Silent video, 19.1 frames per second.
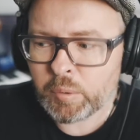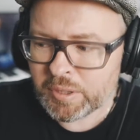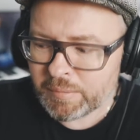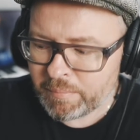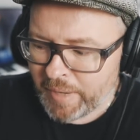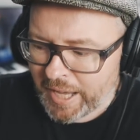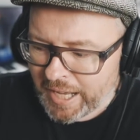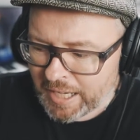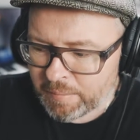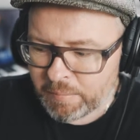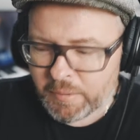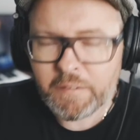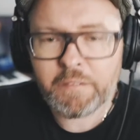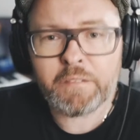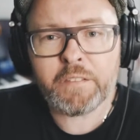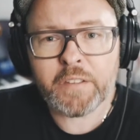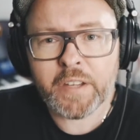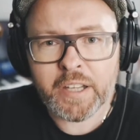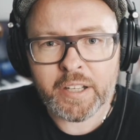would make me
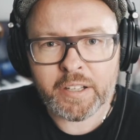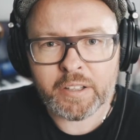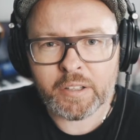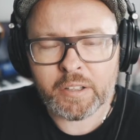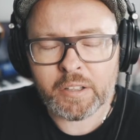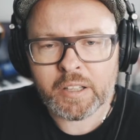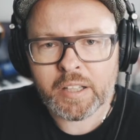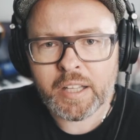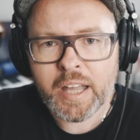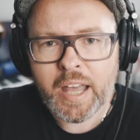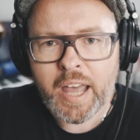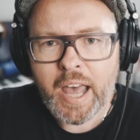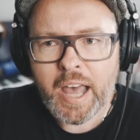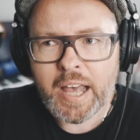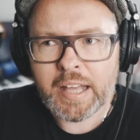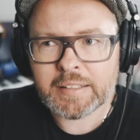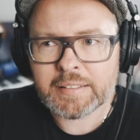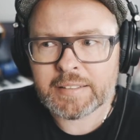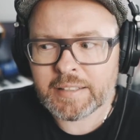feel
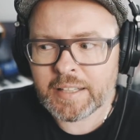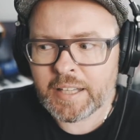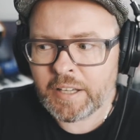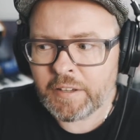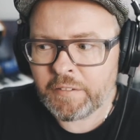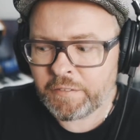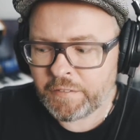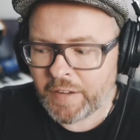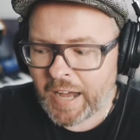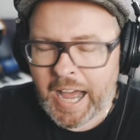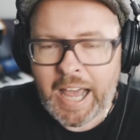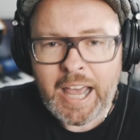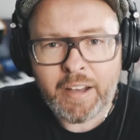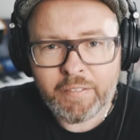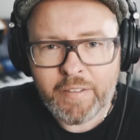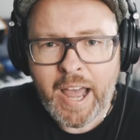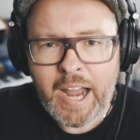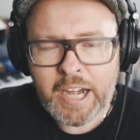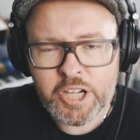as if I
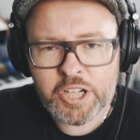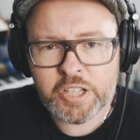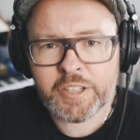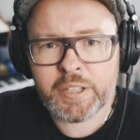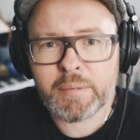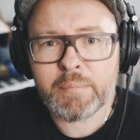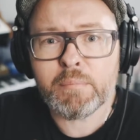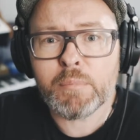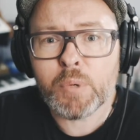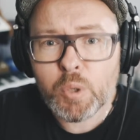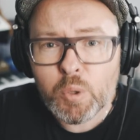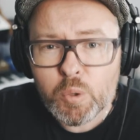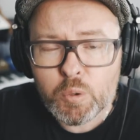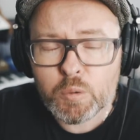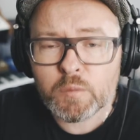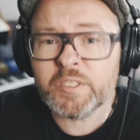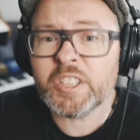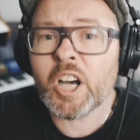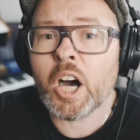have actually
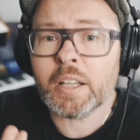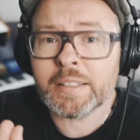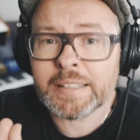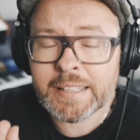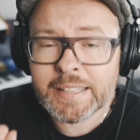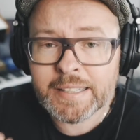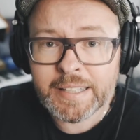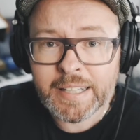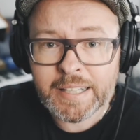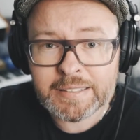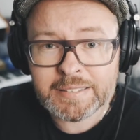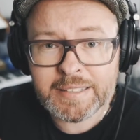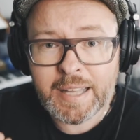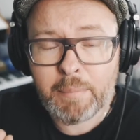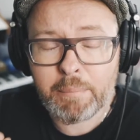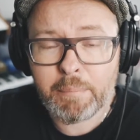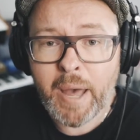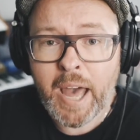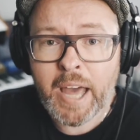moved on the things
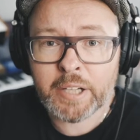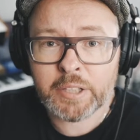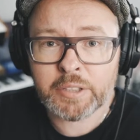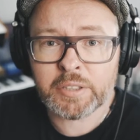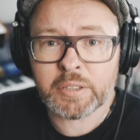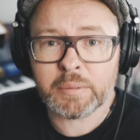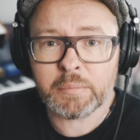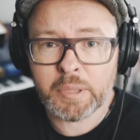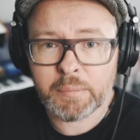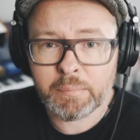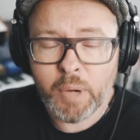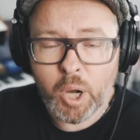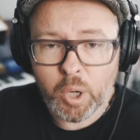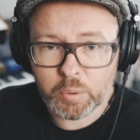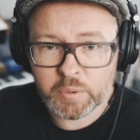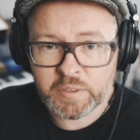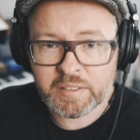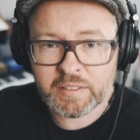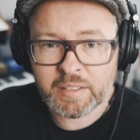that matter to me
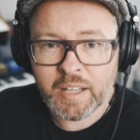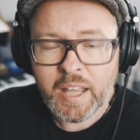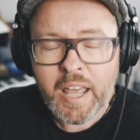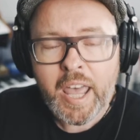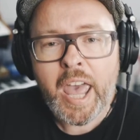most?